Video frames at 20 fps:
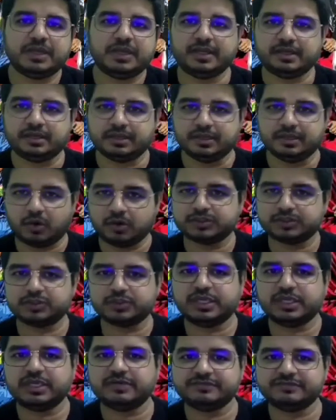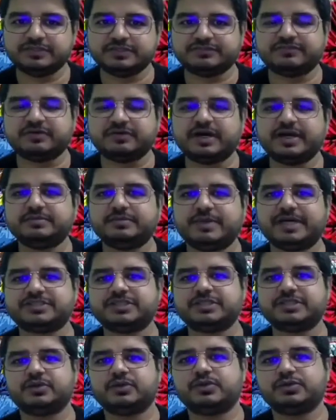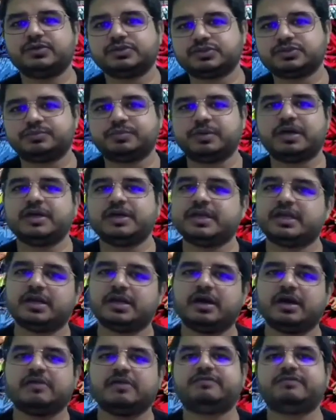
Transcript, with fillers: and also gave defined batting roles to Padikkal,